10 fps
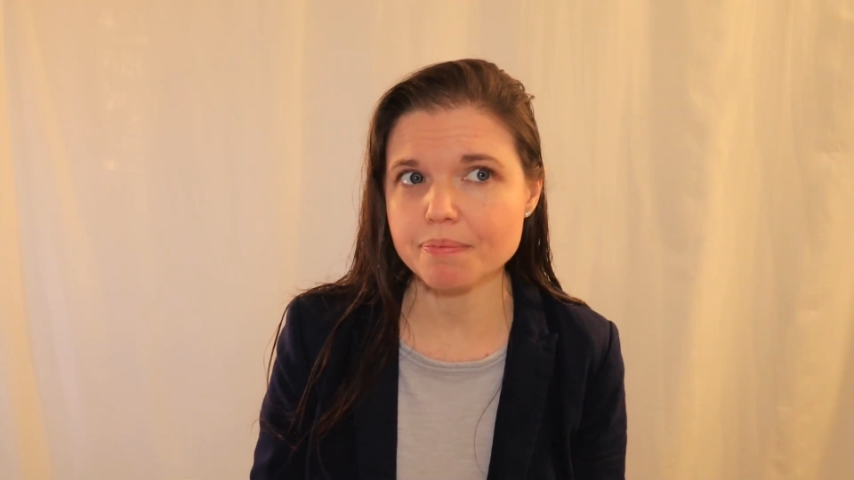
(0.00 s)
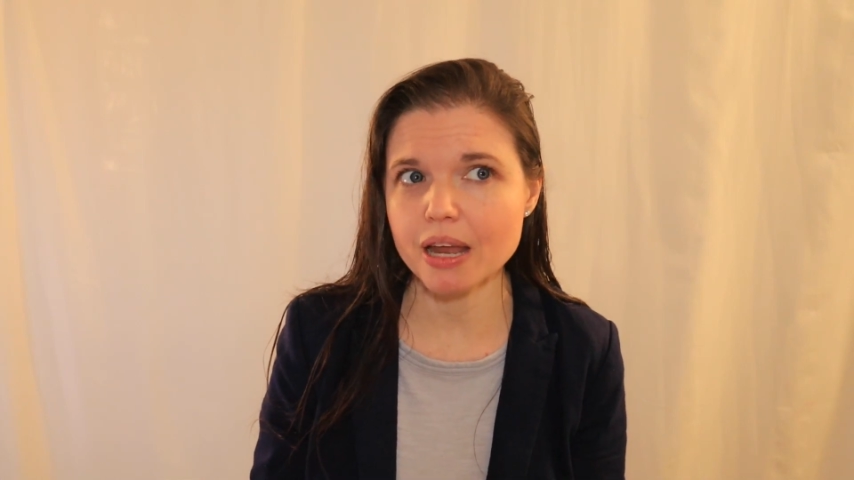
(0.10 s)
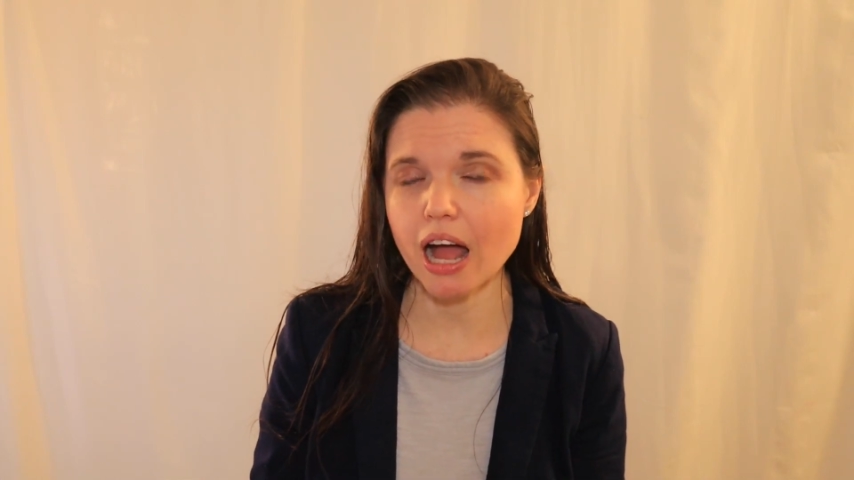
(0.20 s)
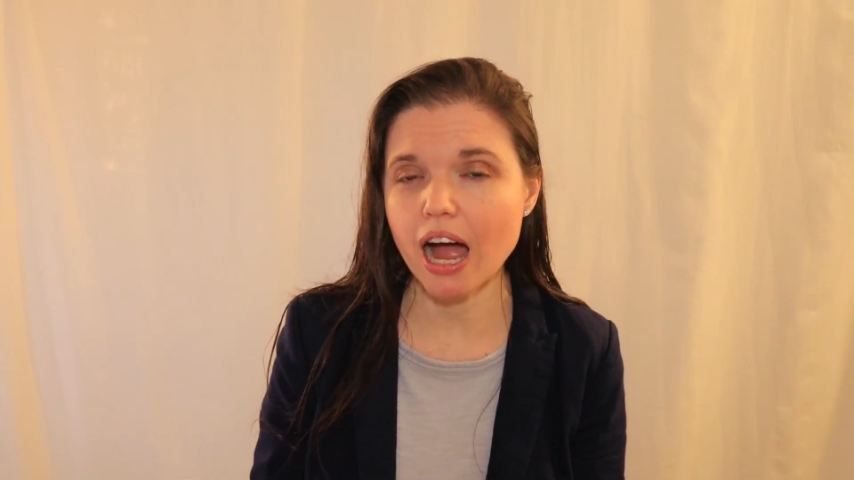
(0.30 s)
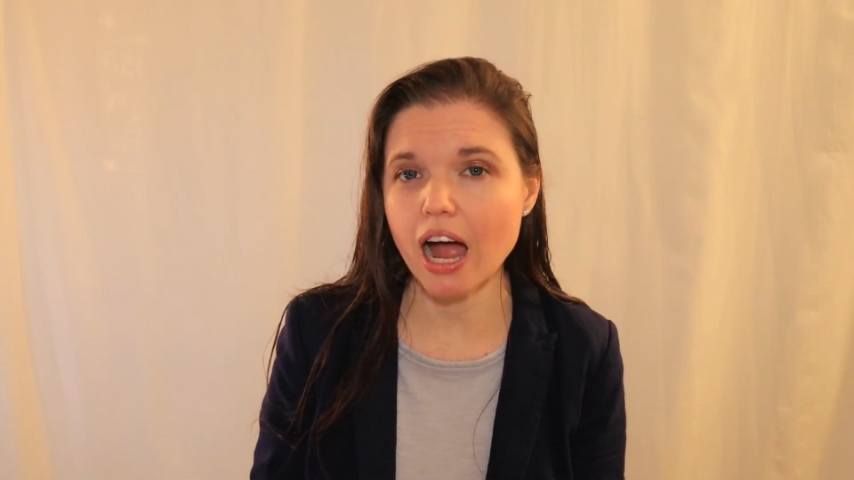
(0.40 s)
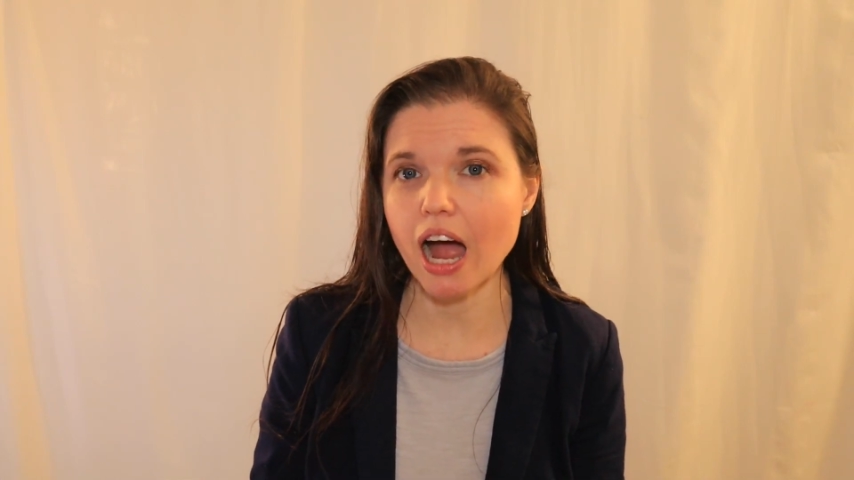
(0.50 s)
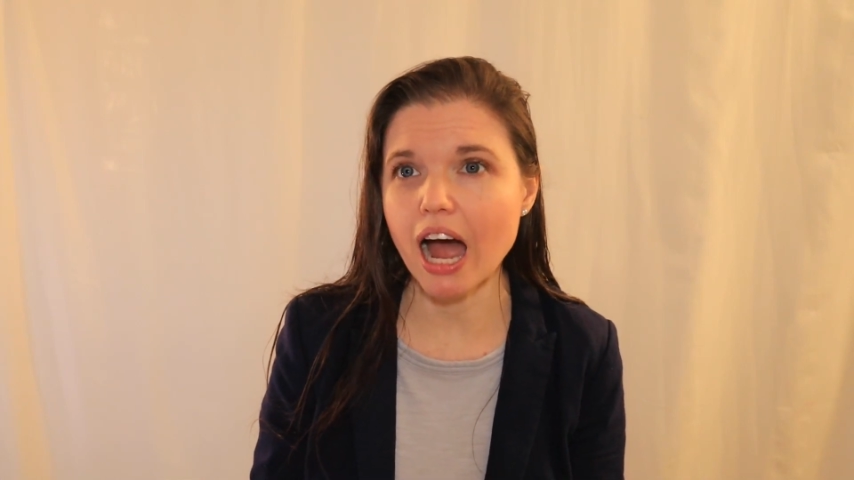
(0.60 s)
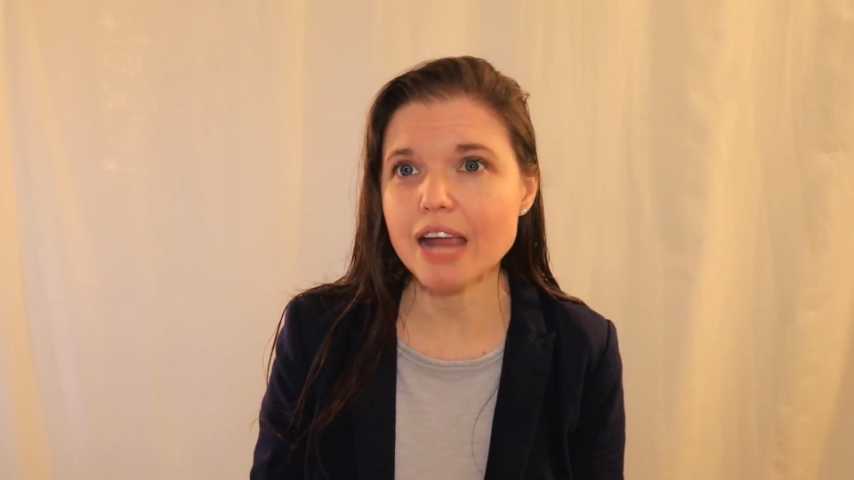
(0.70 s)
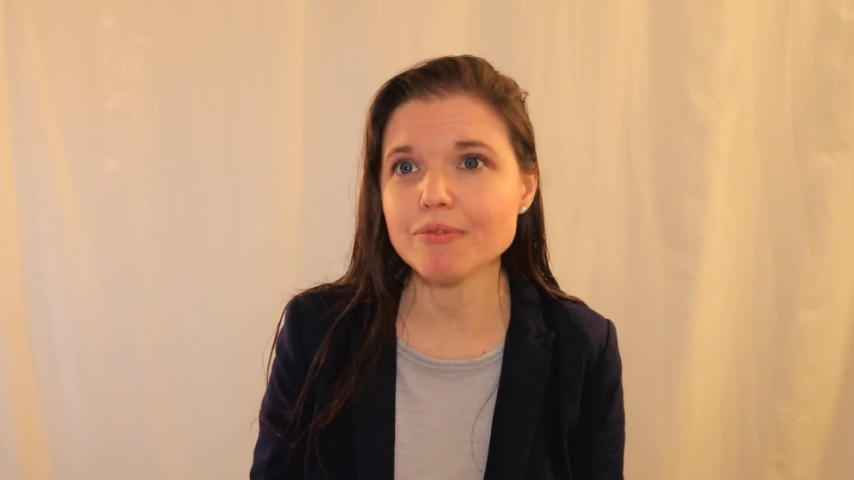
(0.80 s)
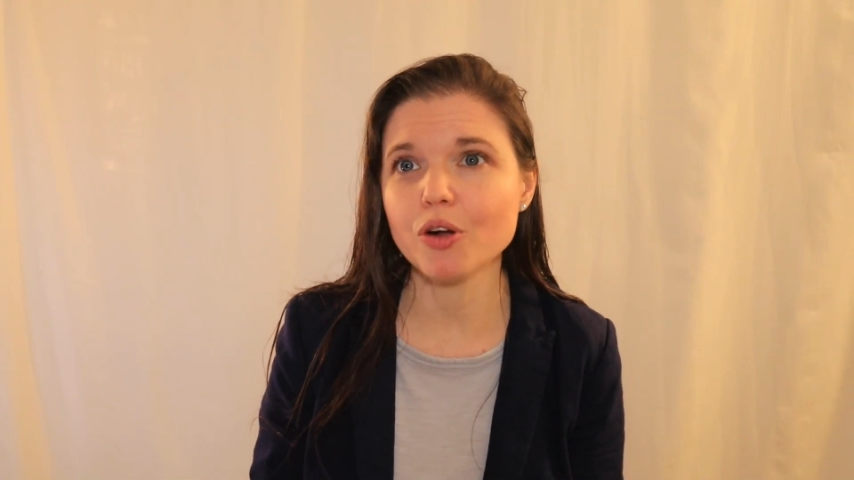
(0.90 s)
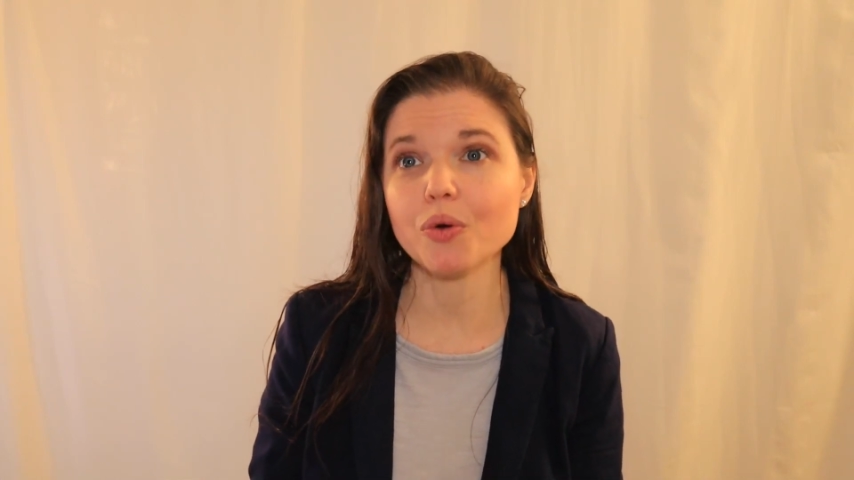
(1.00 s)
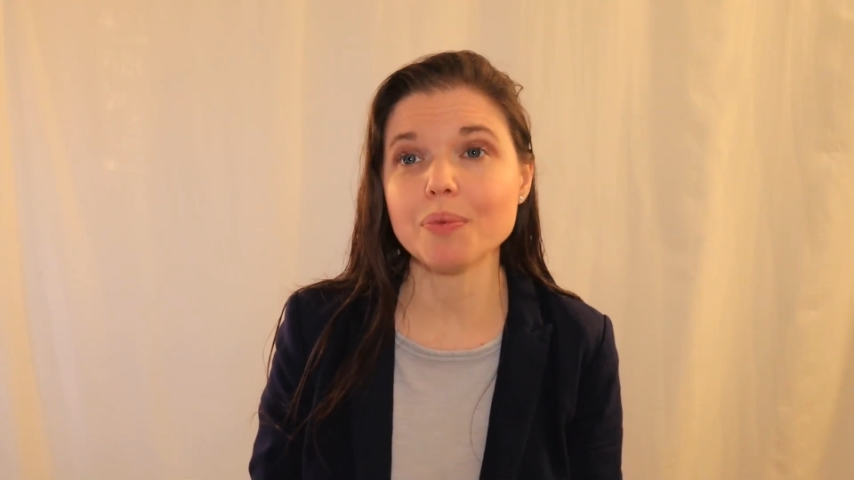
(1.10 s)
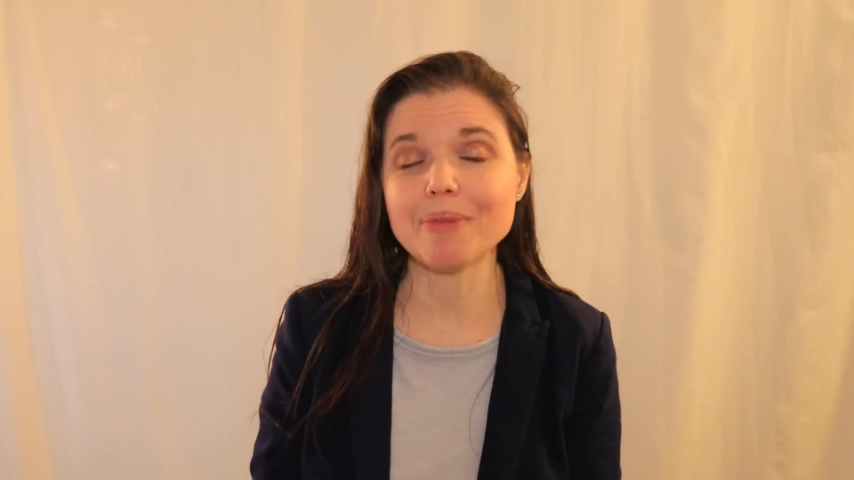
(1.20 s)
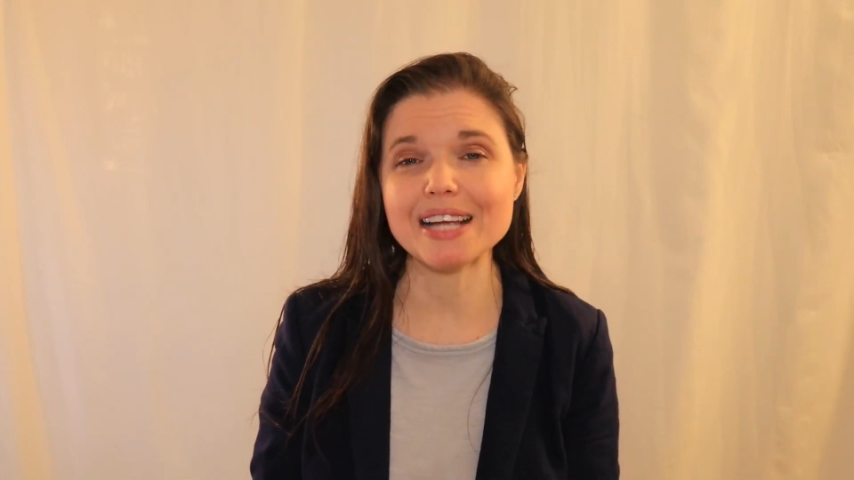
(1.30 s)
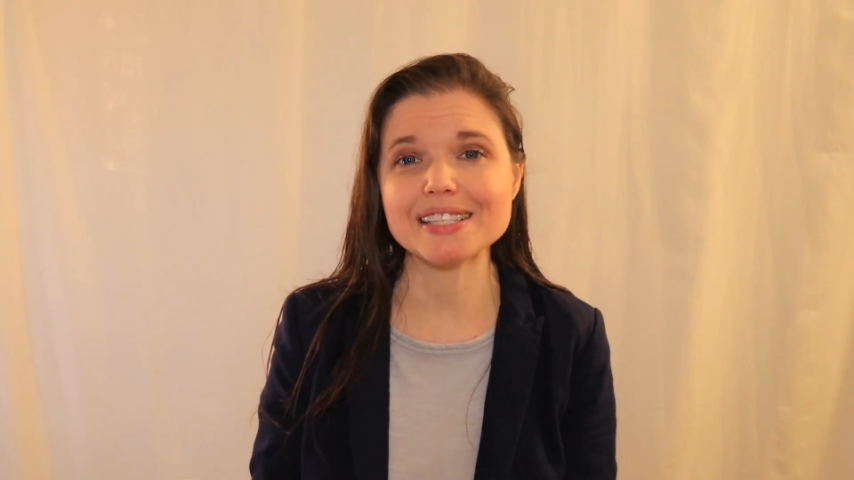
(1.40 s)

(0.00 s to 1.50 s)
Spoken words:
but I wrote my